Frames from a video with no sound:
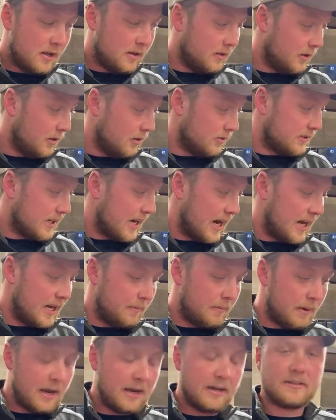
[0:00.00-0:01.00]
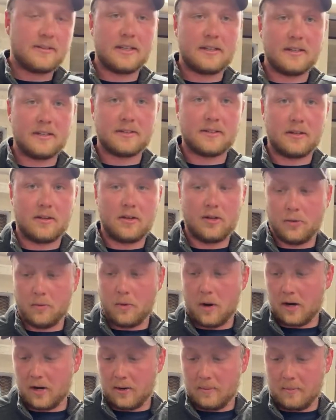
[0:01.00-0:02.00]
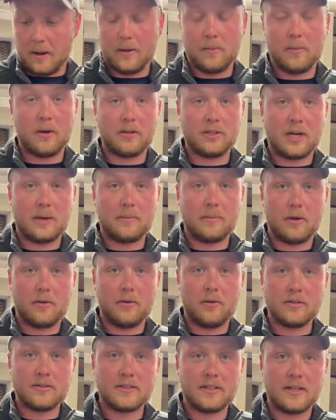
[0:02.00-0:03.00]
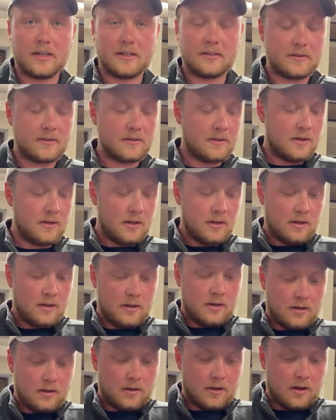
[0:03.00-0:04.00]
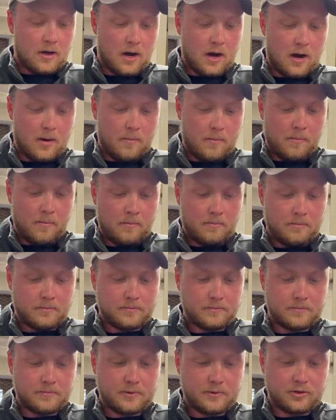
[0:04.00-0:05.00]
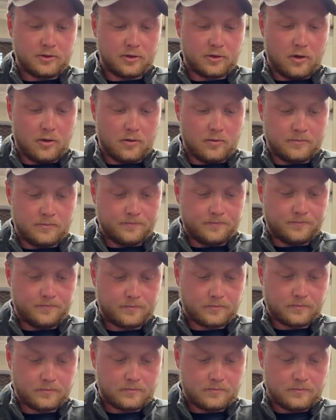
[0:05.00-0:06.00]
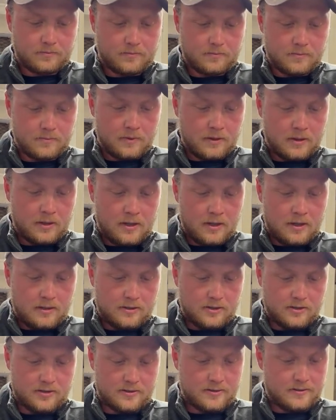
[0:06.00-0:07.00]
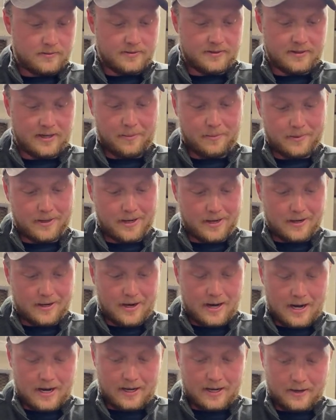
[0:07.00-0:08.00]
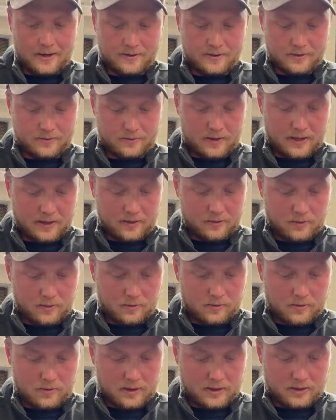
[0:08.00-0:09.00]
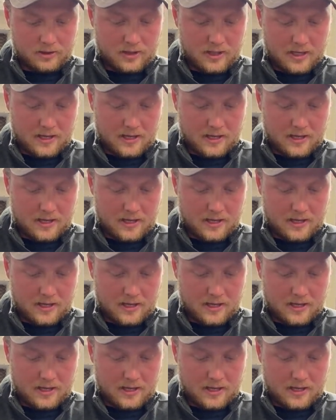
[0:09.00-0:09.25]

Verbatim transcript: little tiny bags like this in clear water, you might want to drop down to a six. Beautiful. Um, so, just same kind of knot here, just regular old clinch